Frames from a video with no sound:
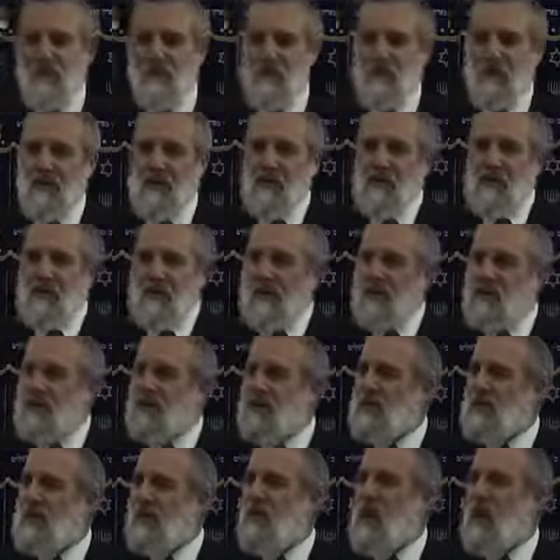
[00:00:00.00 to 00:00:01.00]
But
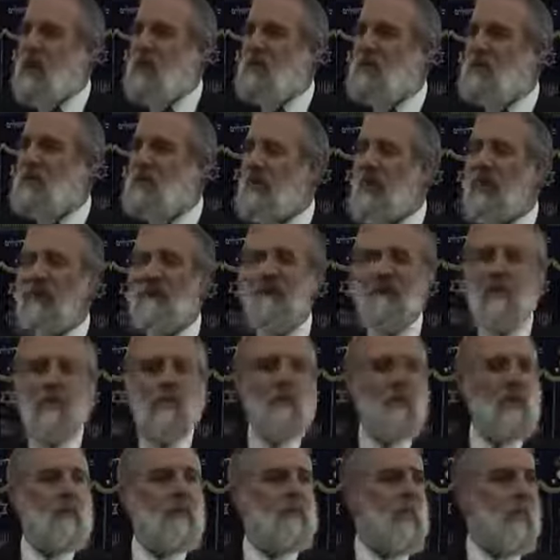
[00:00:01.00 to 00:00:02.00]
this is the way you start
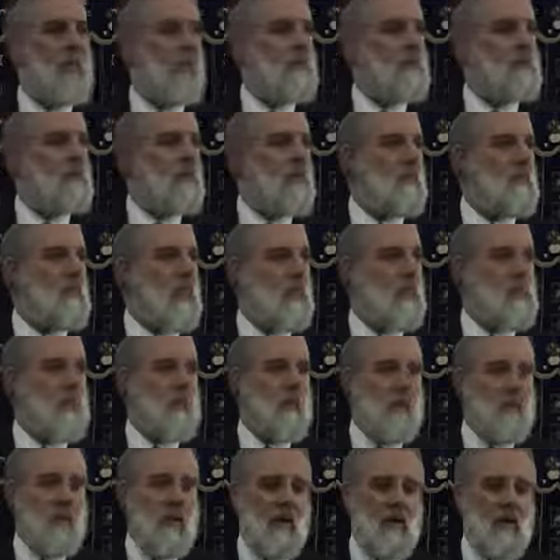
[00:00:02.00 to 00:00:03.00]
forming bonds with
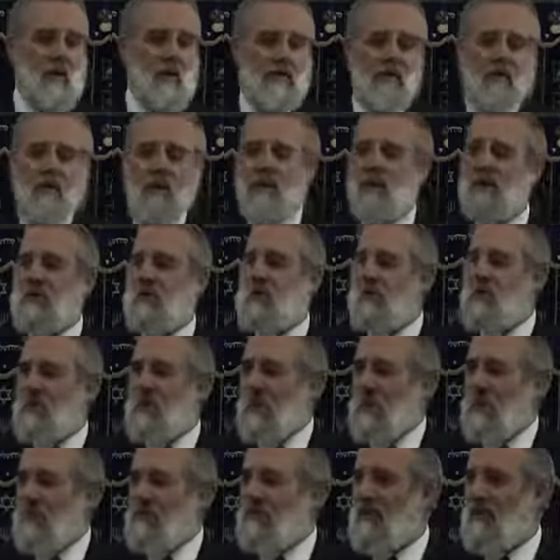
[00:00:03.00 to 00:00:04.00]
people, and of course, there's
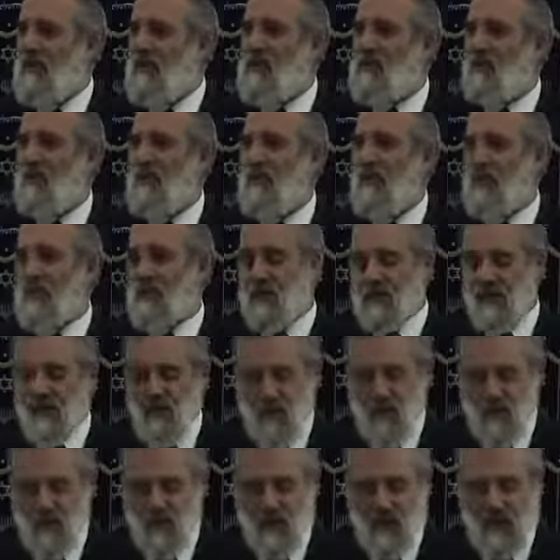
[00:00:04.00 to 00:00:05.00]
more involvement and there's
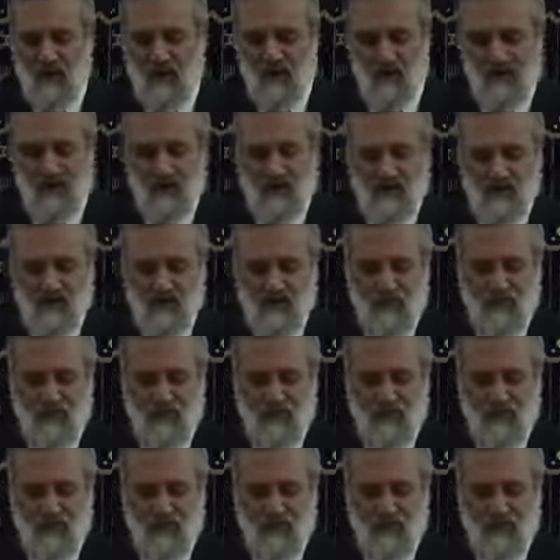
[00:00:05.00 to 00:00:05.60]
more caring.